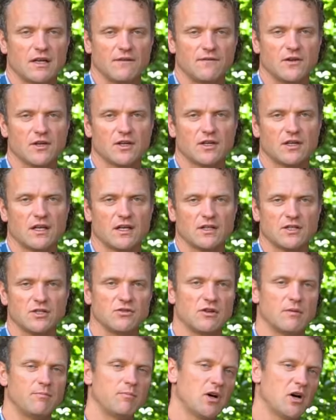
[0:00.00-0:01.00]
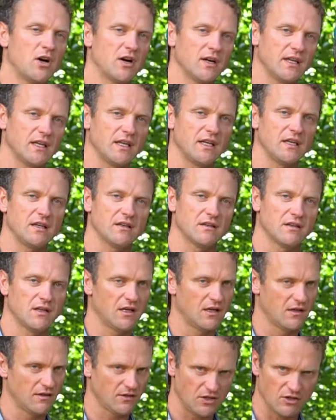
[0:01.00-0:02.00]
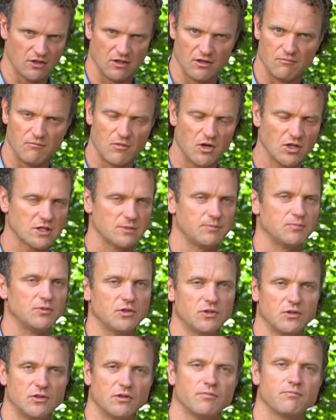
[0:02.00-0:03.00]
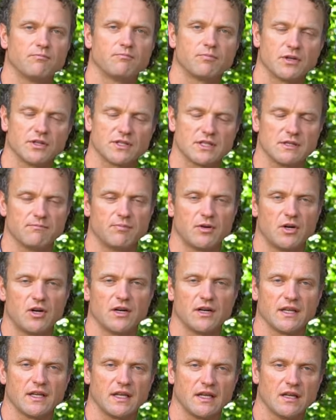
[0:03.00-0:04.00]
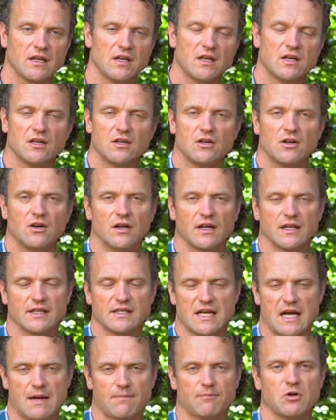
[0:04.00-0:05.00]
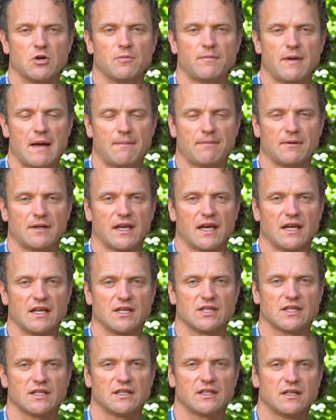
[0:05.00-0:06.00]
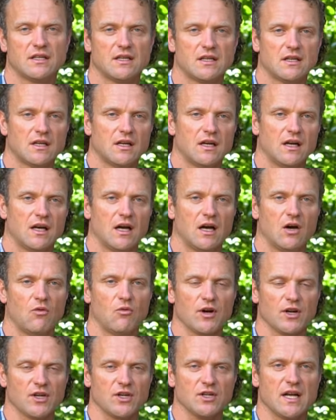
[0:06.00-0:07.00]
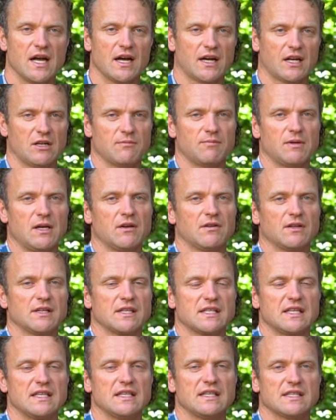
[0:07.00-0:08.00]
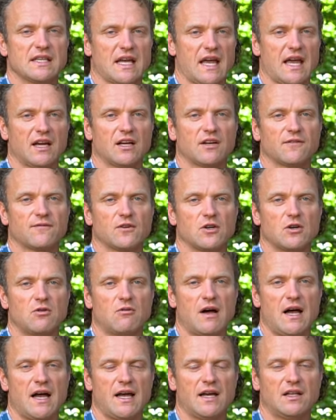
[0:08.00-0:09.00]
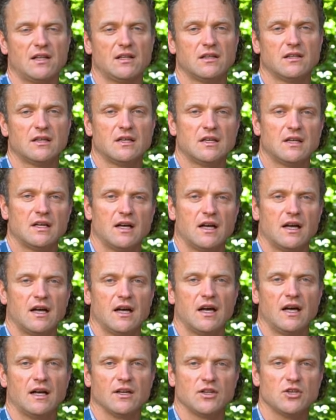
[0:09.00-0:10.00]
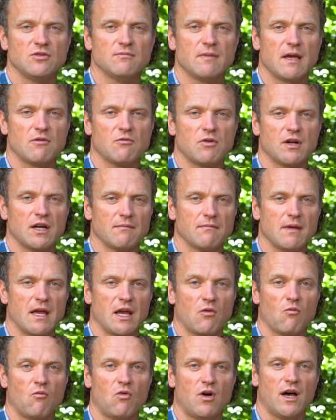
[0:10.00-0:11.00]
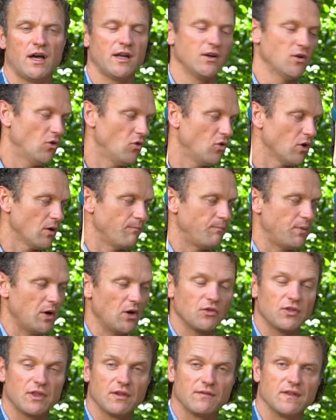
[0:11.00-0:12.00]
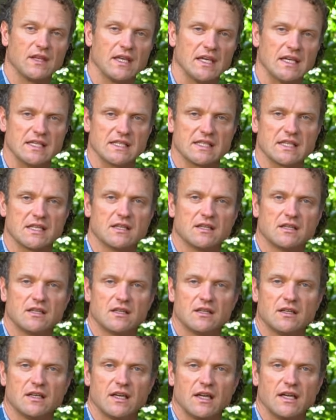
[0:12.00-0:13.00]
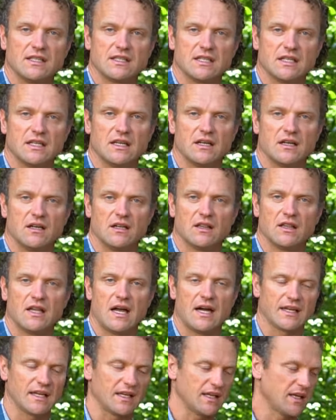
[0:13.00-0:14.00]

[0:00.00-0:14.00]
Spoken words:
if you're going to do a party, a multiple person party on a top rope application where you're not going to be able to see this anchor for a while, you may want to make one or both of these into locking